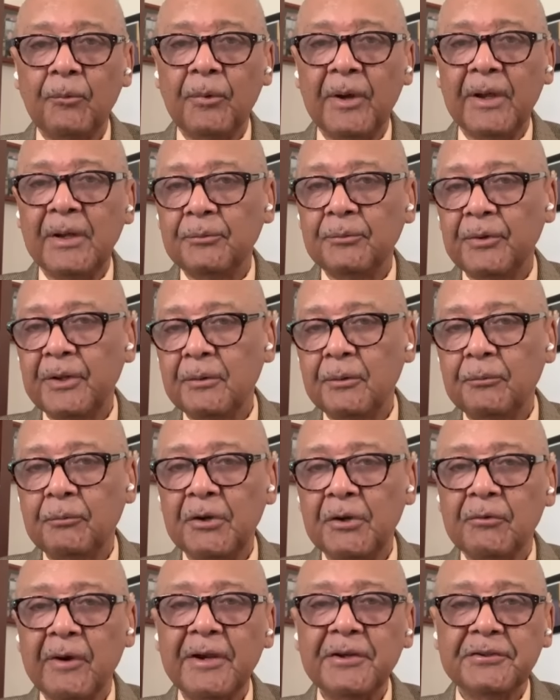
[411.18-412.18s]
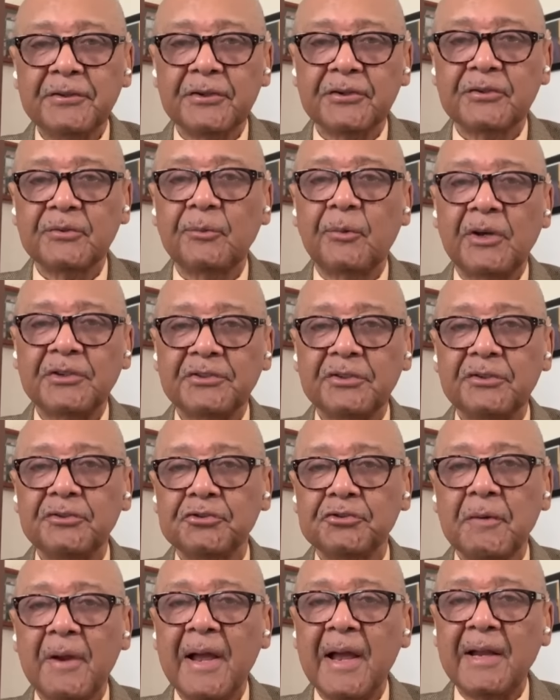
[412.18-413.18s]
when racism was
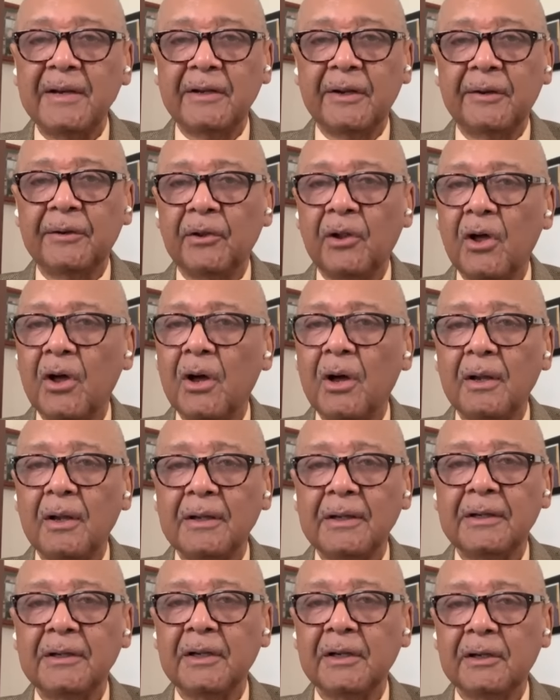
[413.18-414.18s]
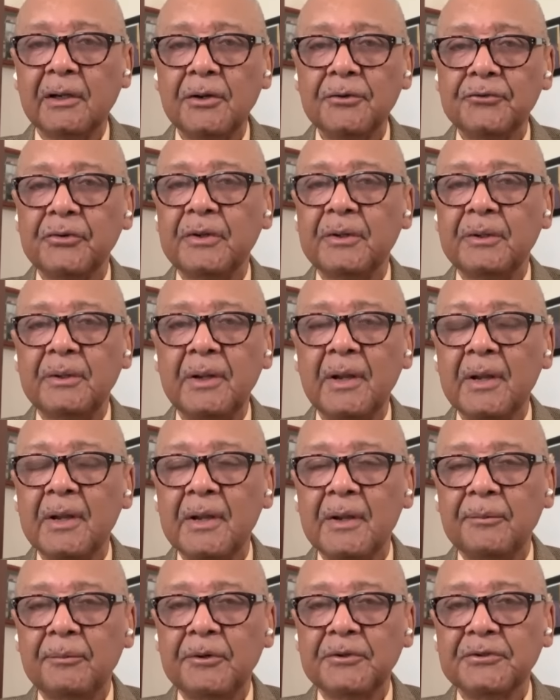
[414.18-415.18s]
enshrined in law and the country
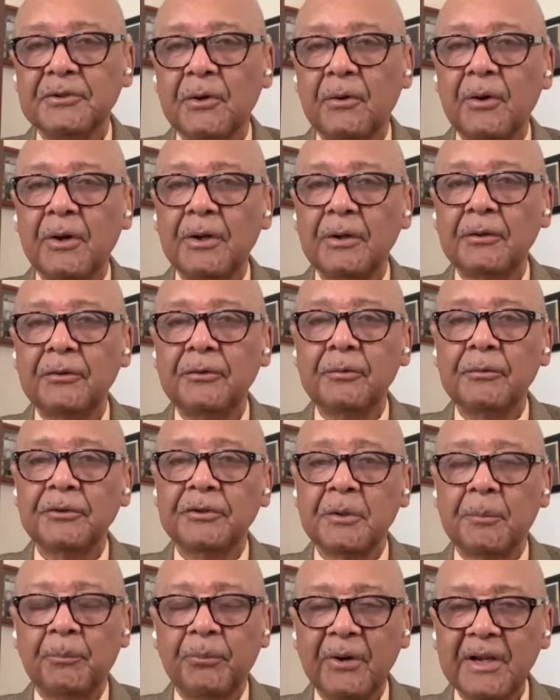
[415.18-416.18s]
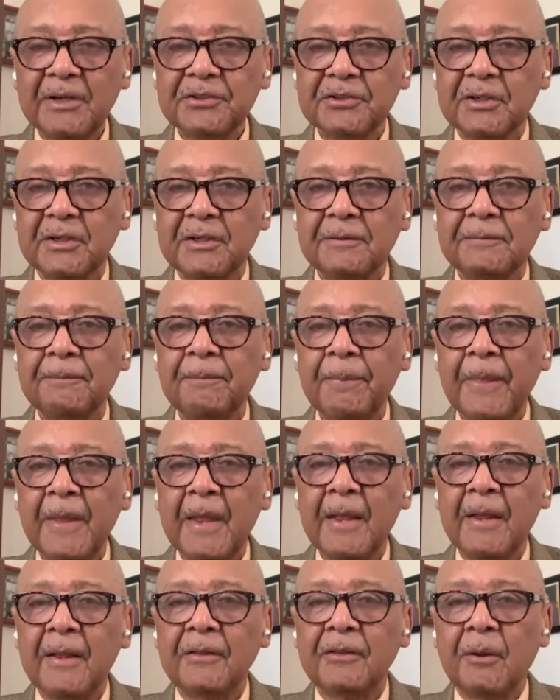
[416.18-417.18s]
was going through a depression,
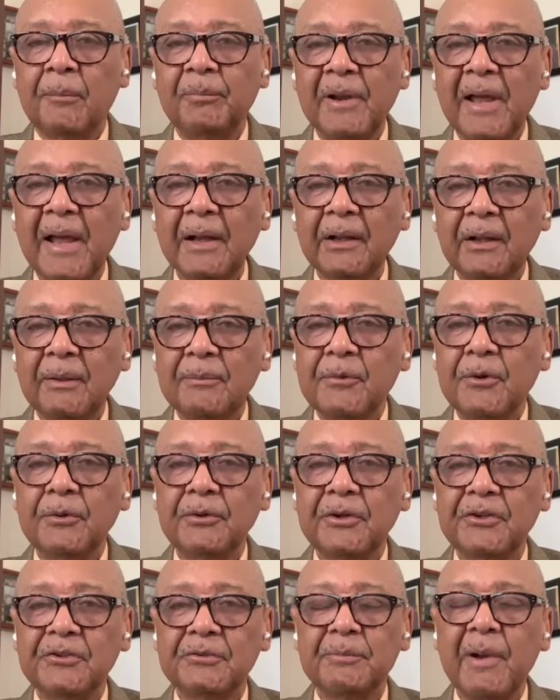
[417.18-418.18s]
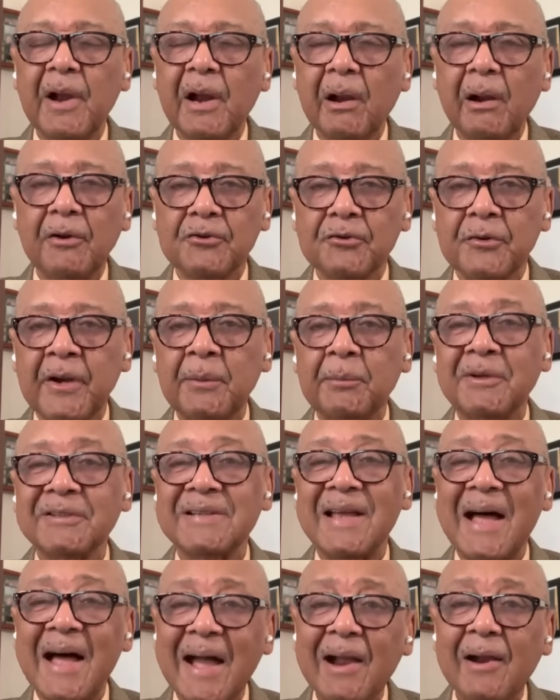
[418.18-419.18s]
the Black community's marriage rate
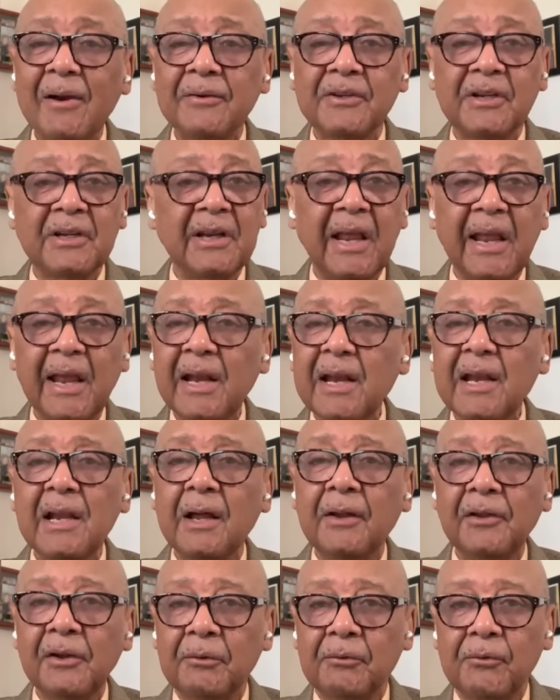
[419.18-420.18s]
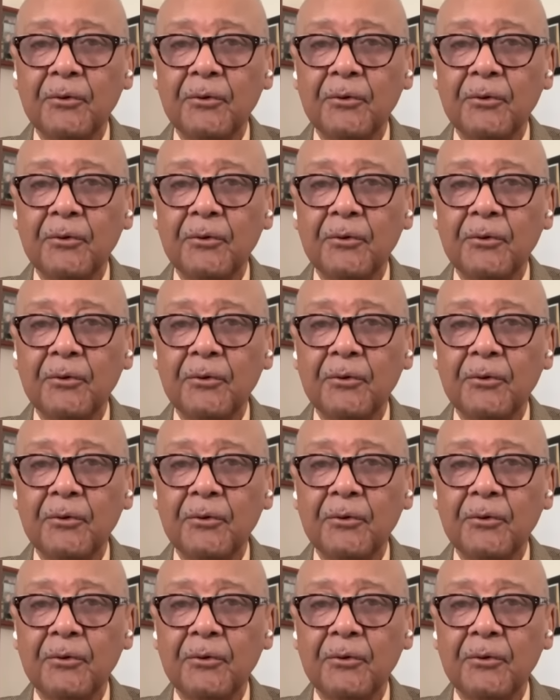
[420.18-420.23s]
was higher than any other